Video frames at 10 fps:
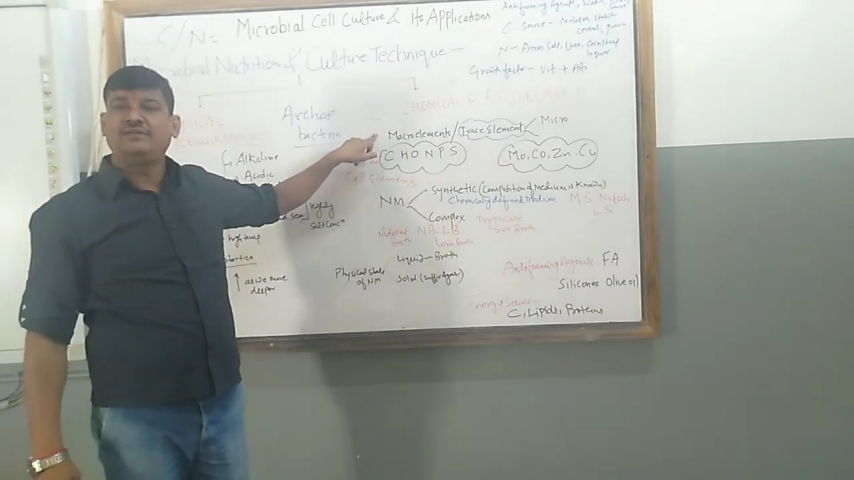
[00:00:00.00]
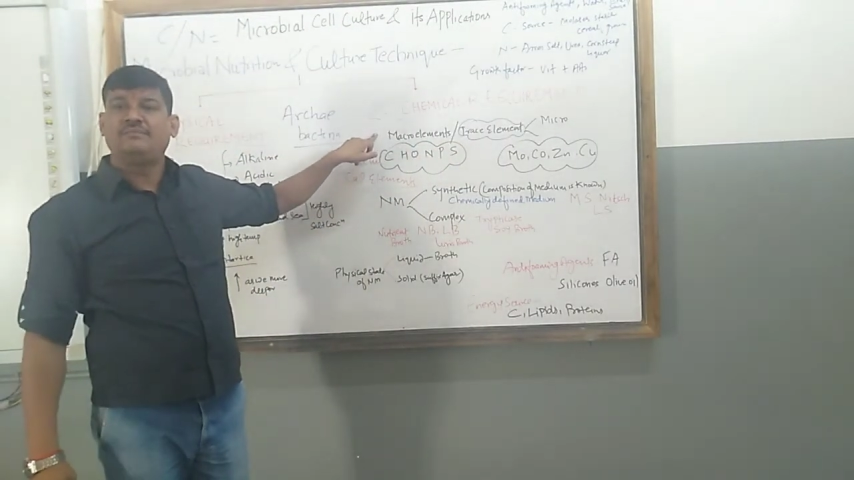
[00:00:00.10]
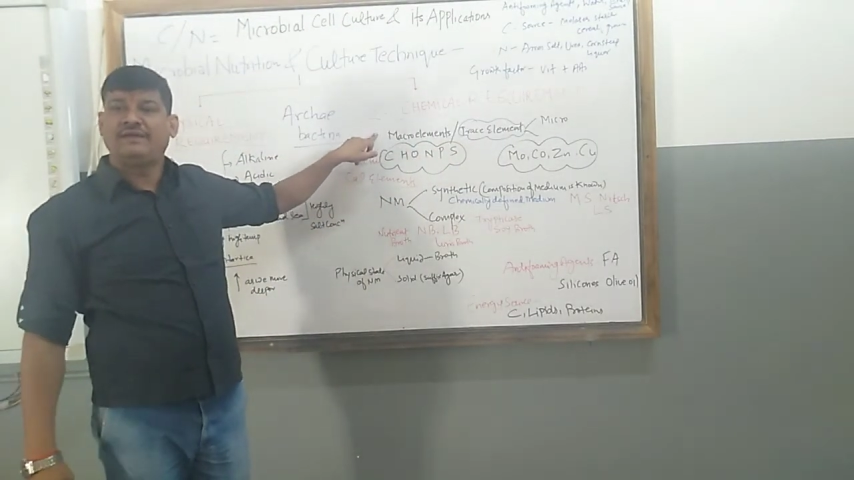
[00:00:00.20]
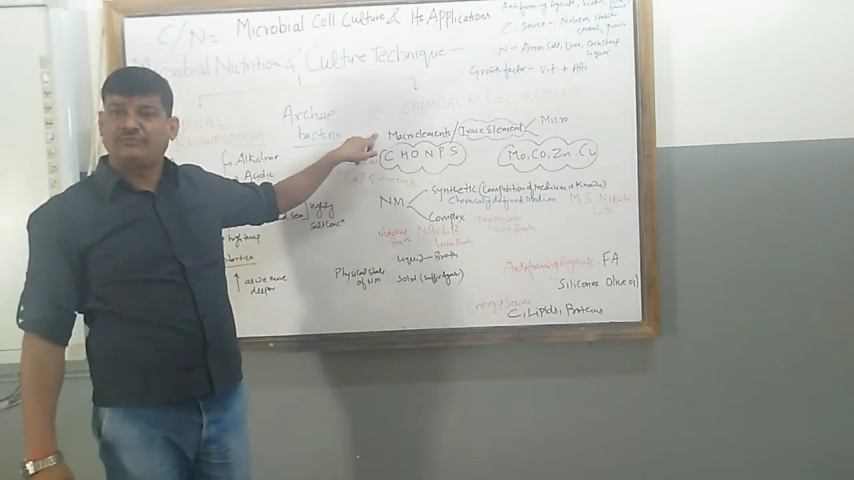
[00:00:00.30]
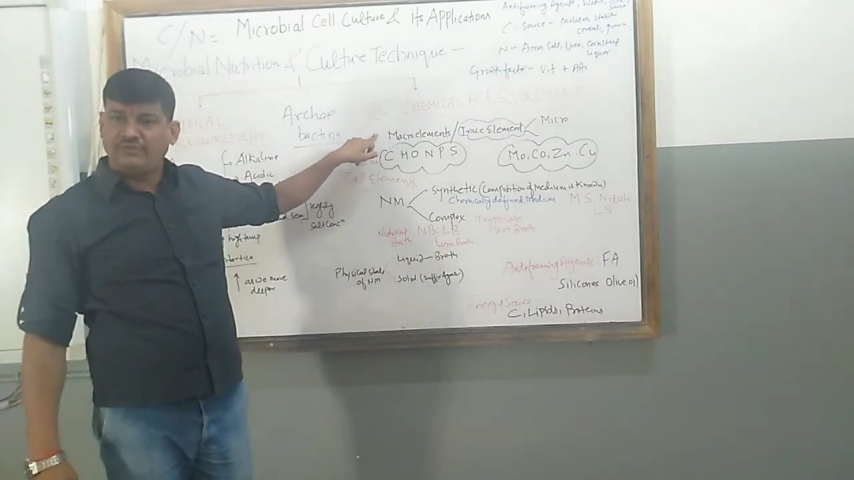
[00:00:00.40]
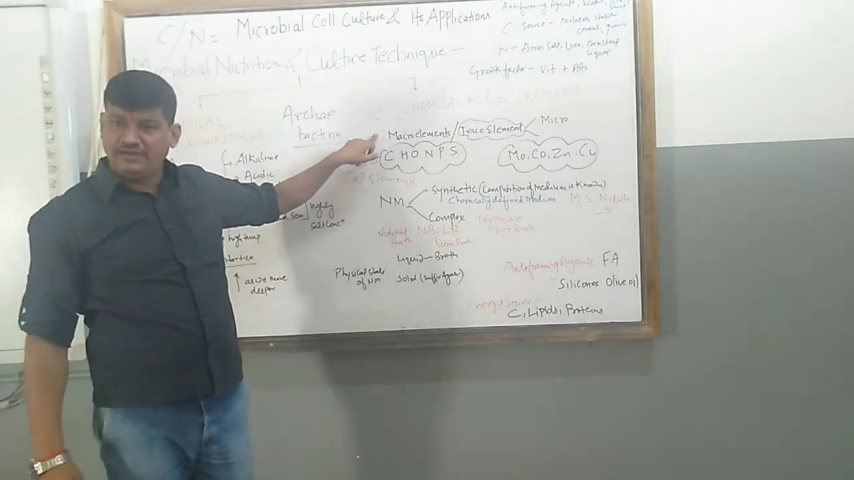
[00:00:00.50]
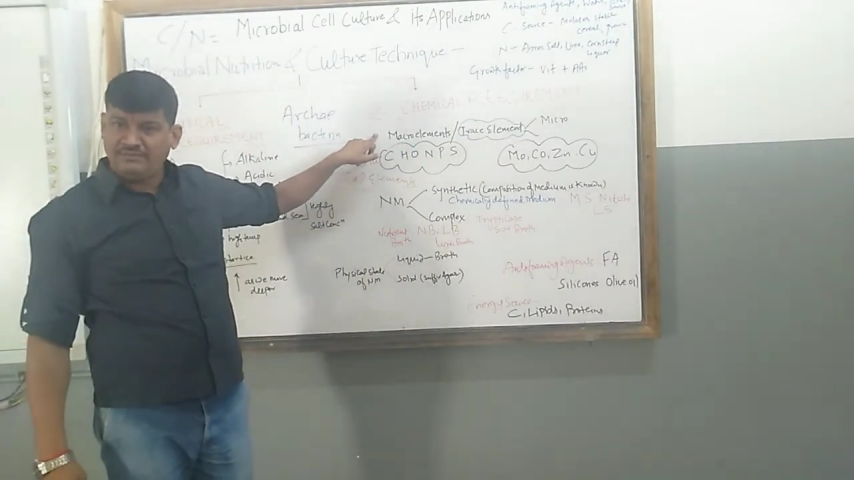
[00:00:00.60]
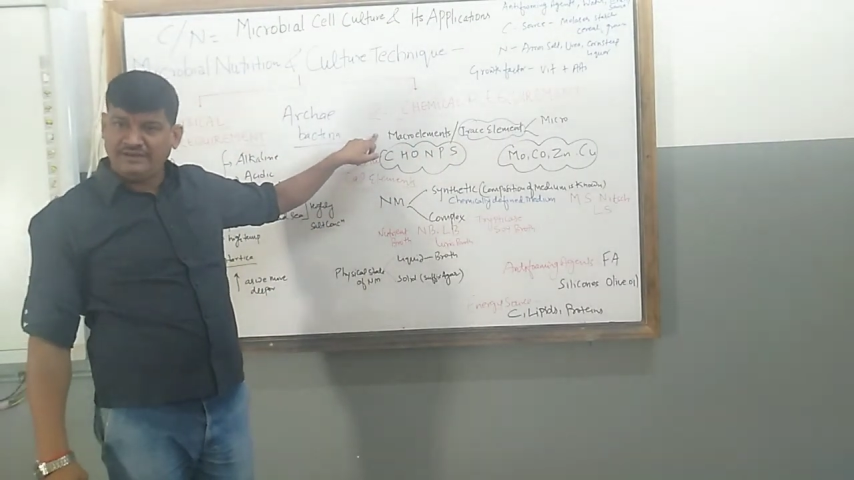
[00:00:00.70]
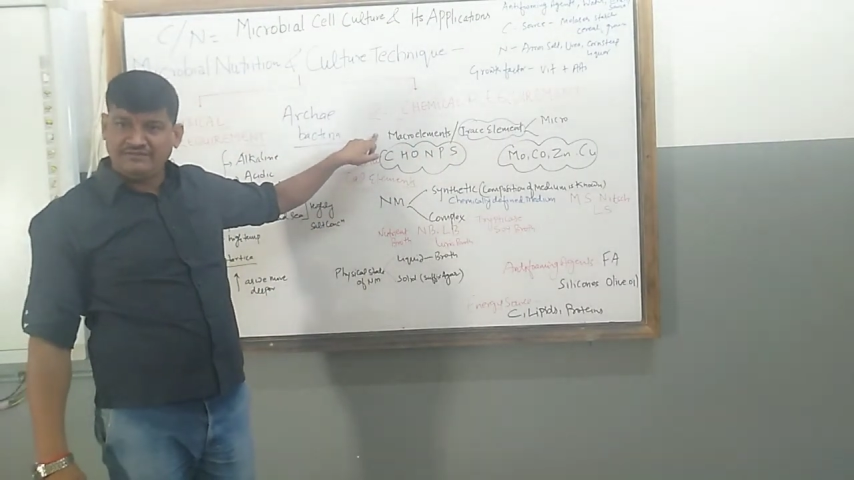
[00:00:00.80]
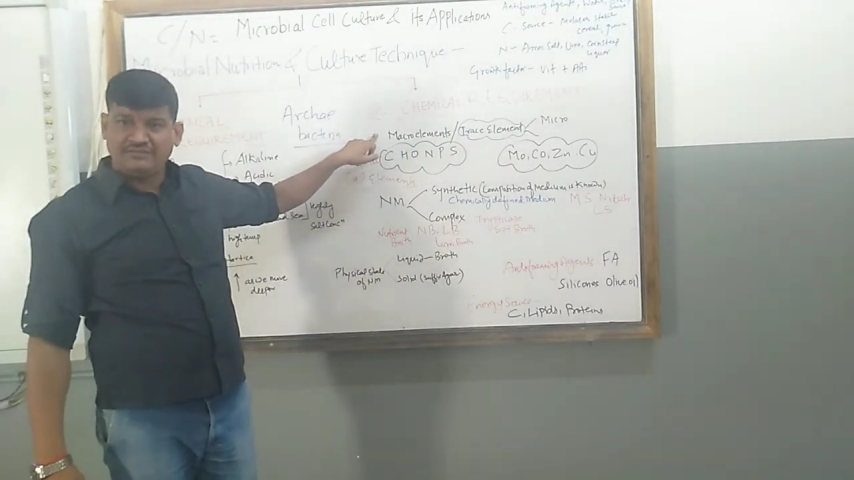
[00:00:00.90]
and
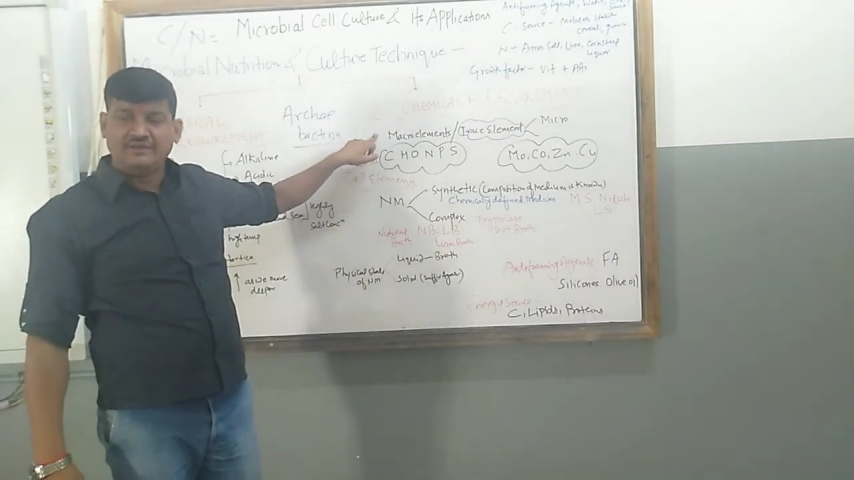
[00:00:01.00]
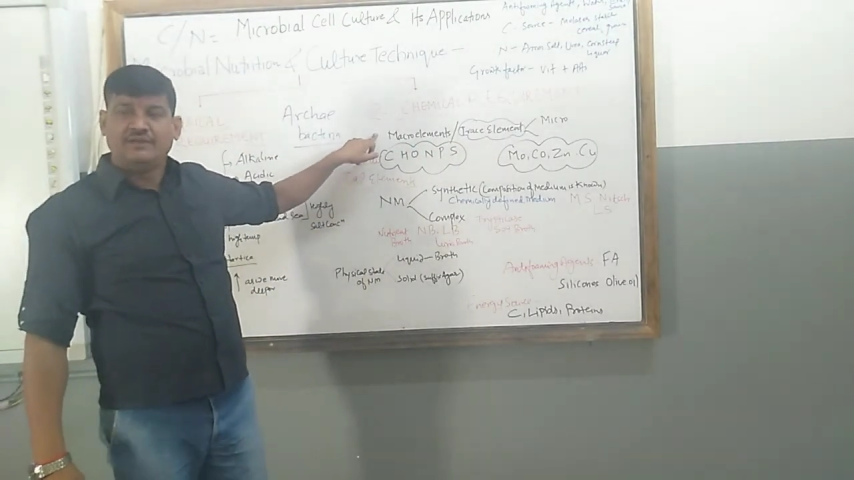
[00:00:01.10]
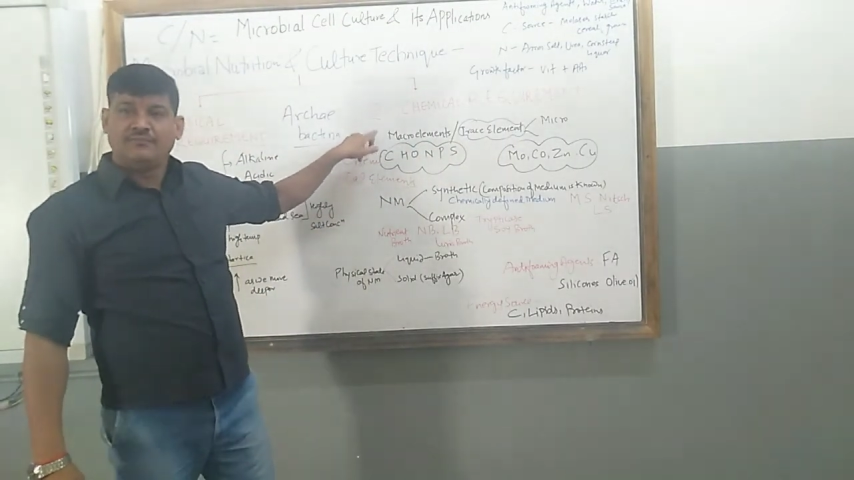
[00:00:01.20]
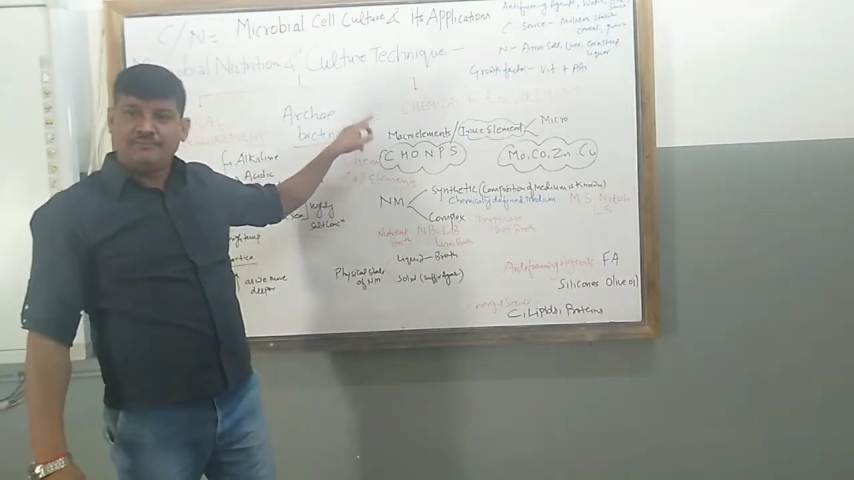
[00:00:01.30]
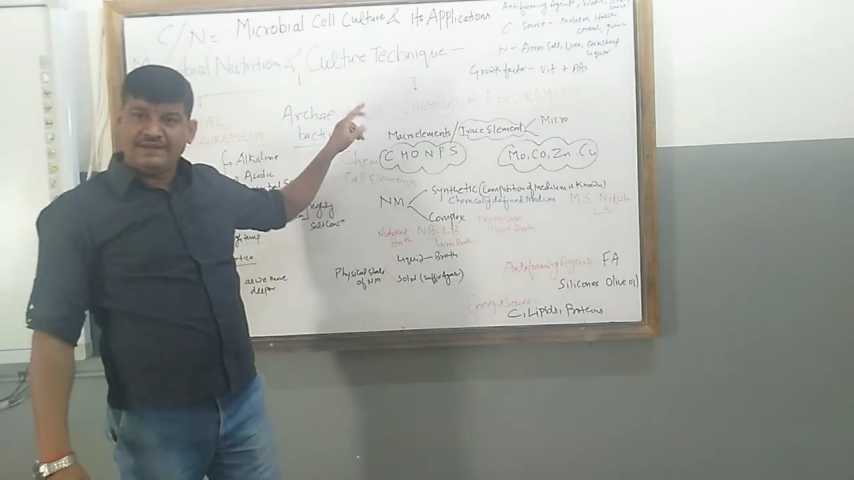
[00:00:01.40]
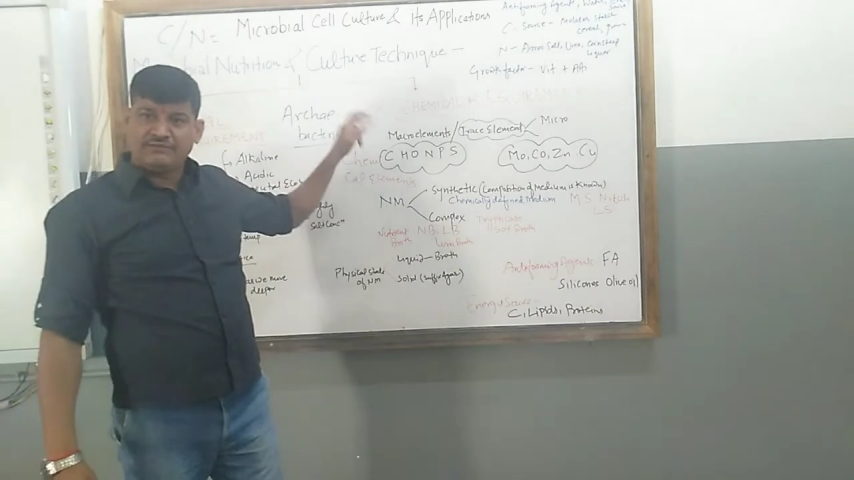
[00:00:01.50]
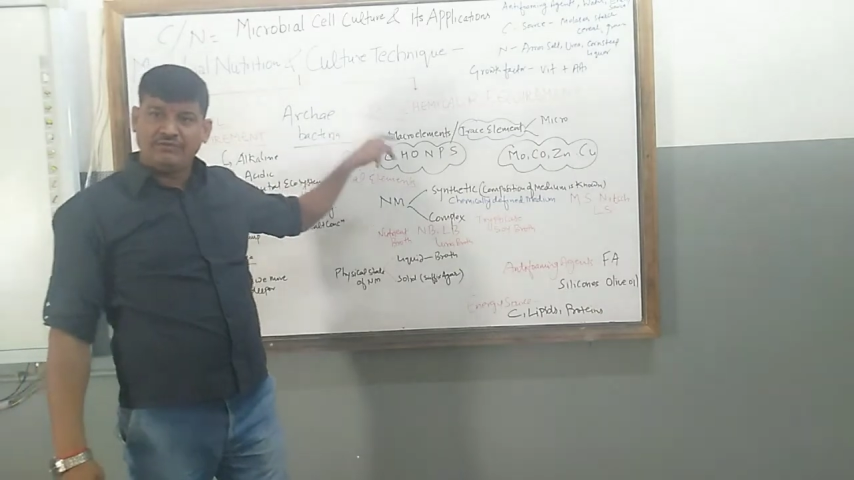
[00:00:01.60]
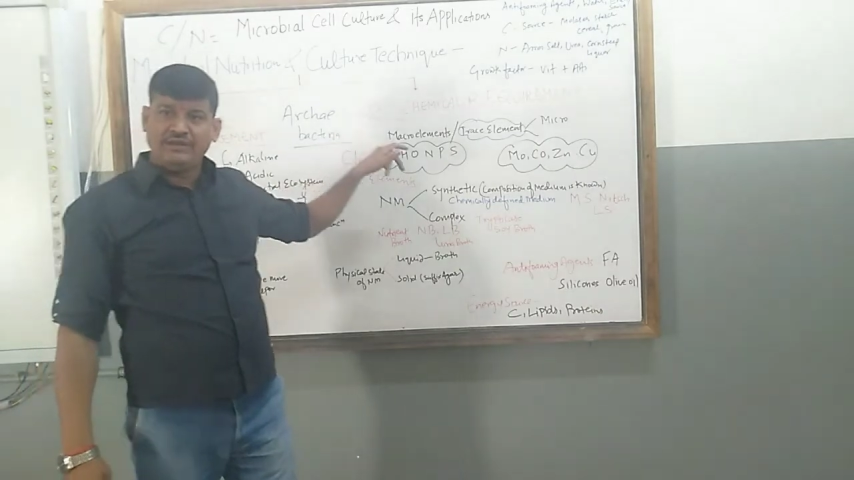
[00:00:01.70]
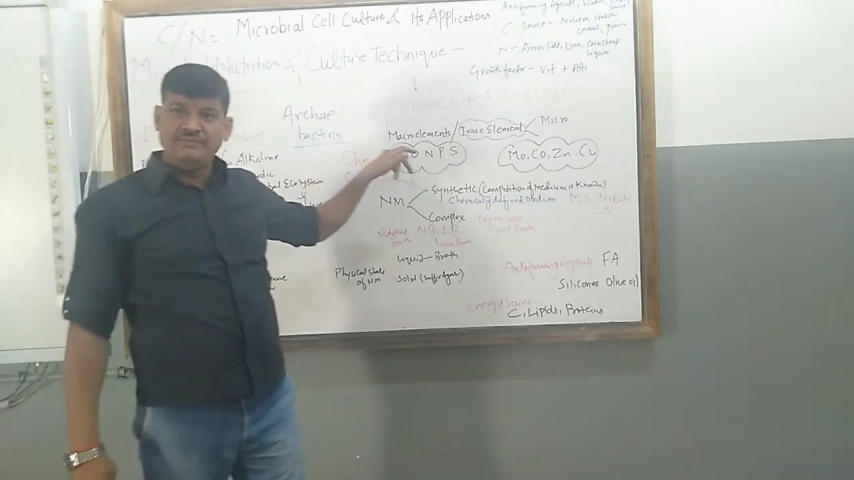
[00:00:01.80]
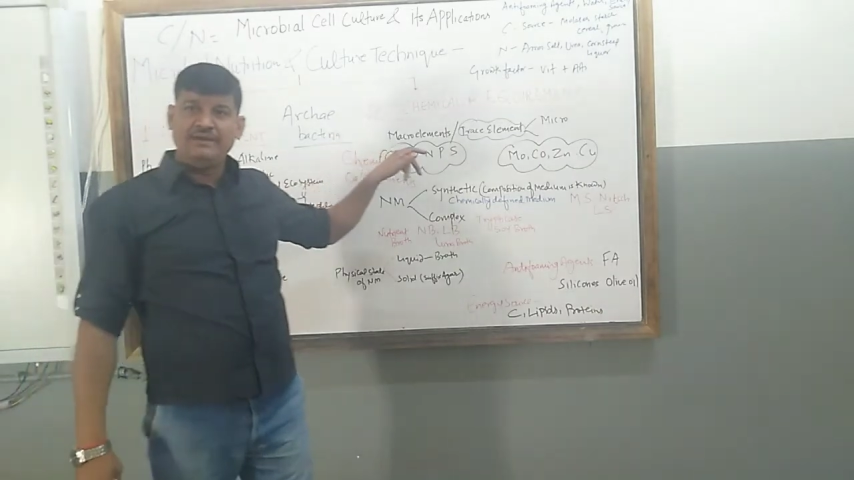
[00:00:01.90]
macroelements.
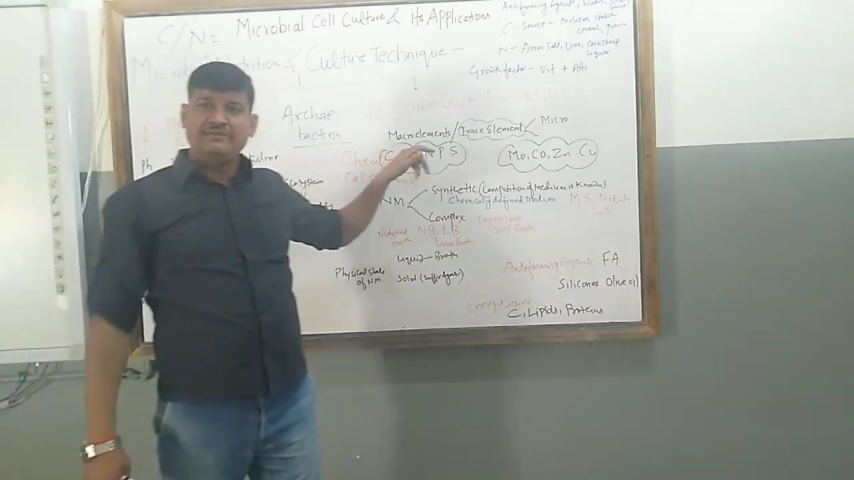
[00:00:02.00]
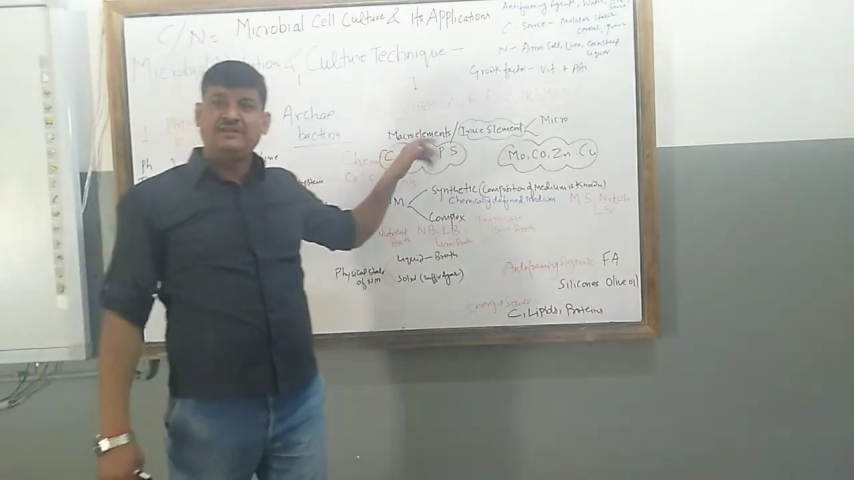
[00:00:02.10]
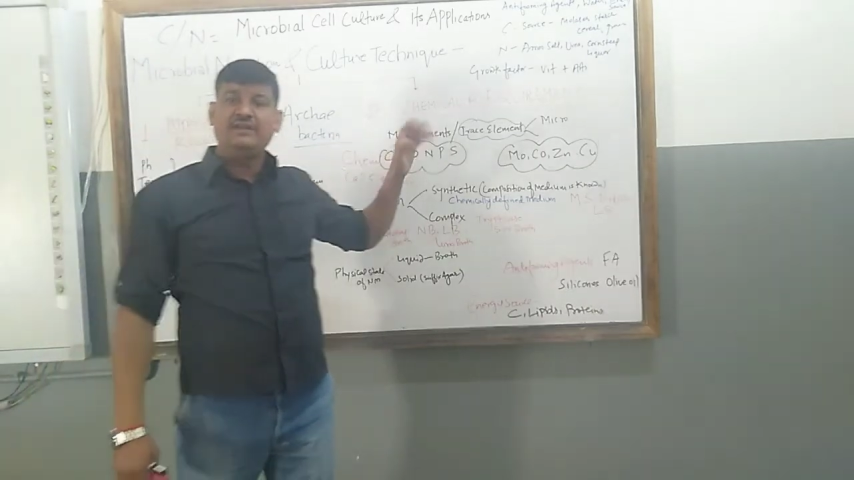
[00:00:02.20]
Macroelements are